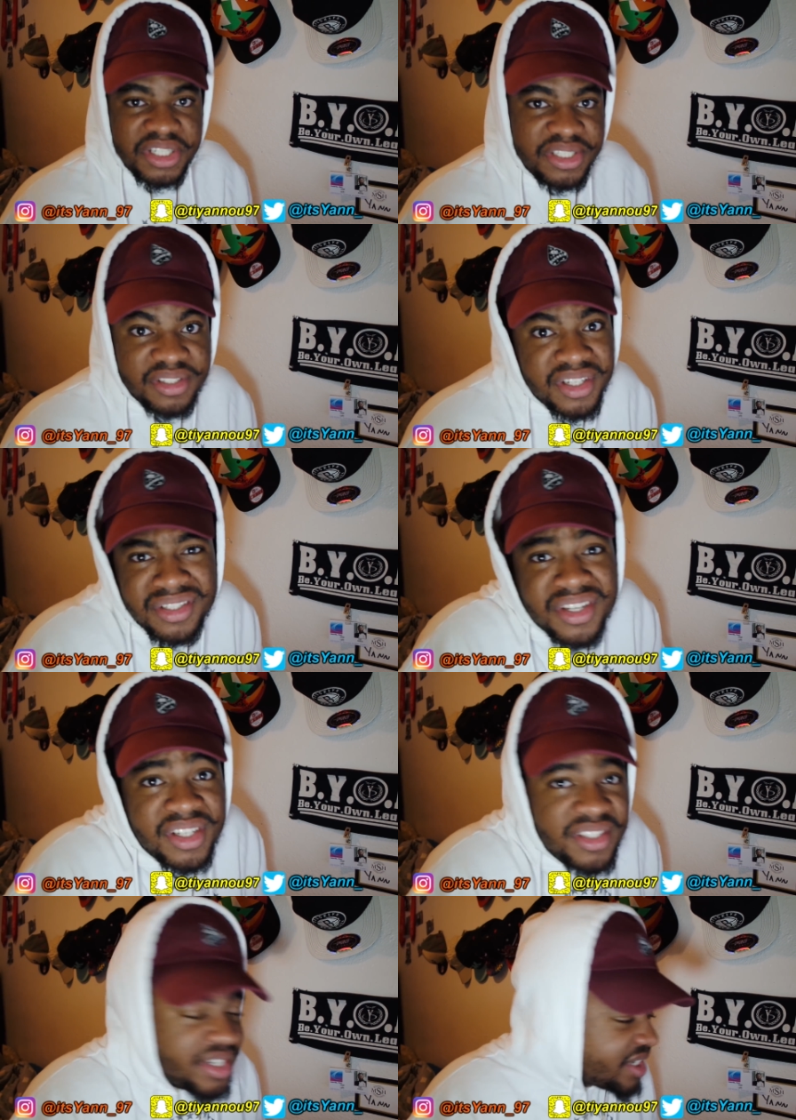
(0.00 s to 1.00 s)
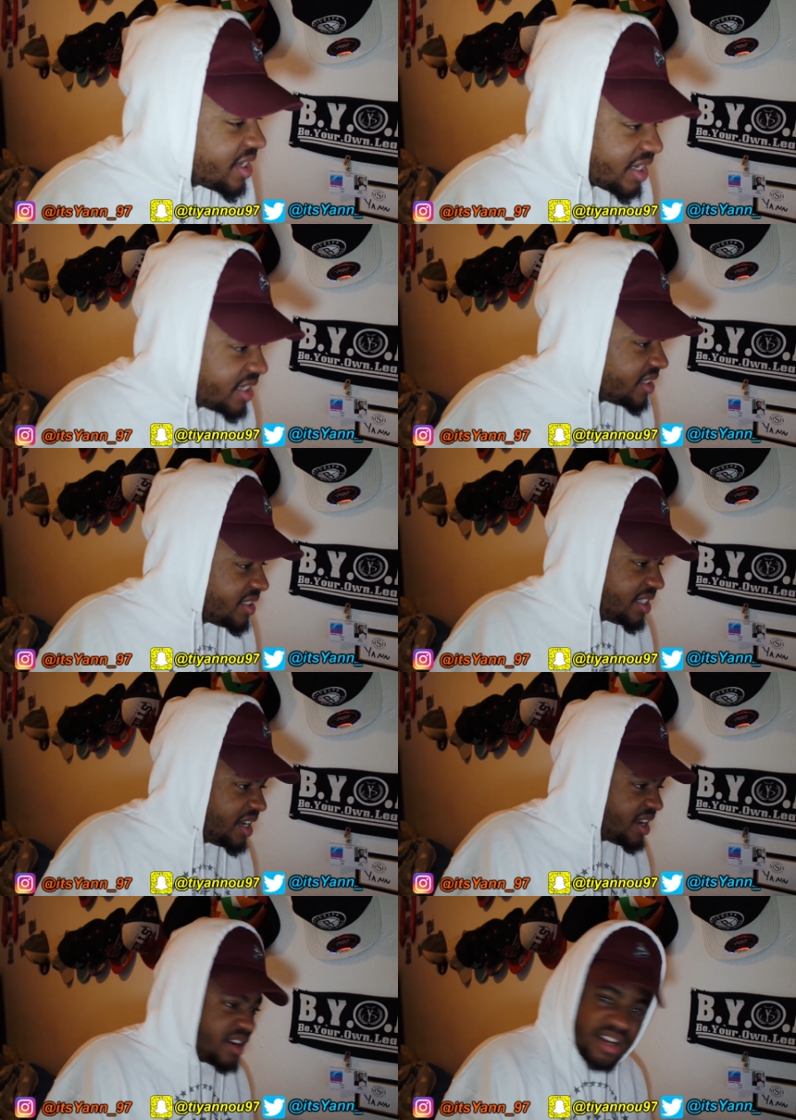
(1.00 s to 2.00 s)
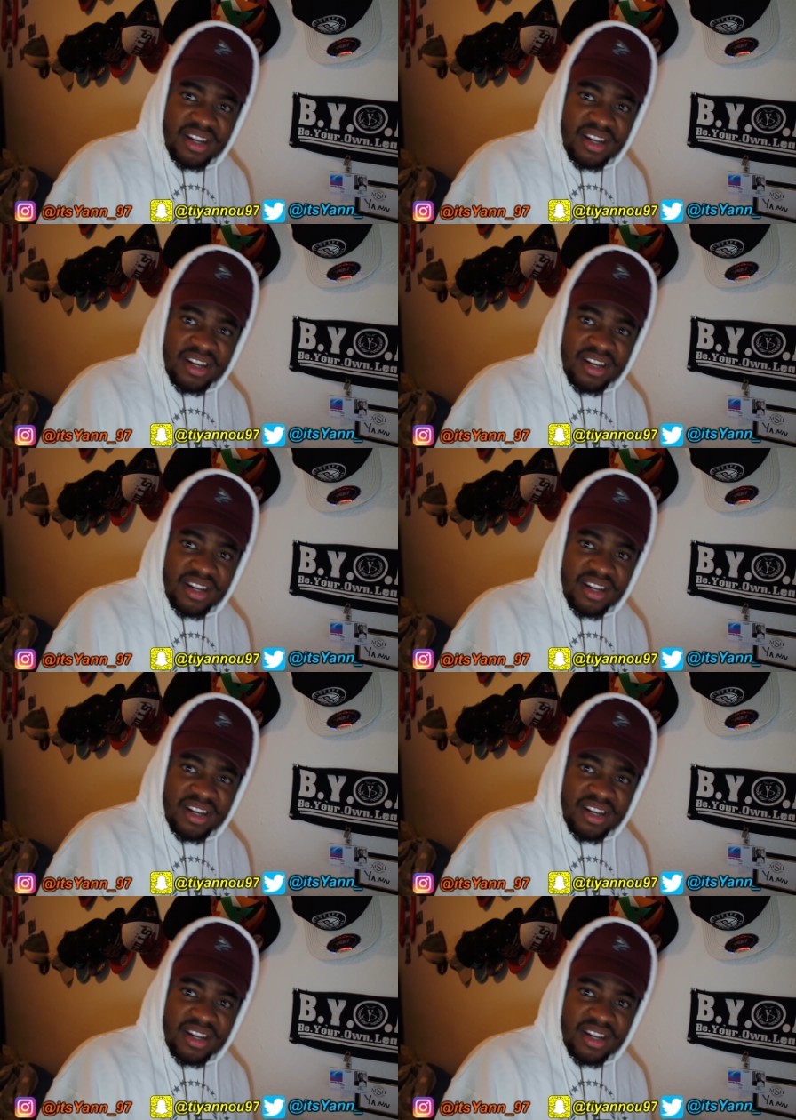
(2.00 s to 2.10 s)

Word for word: cuz, cuz, cuz, nigga, cuz, shit,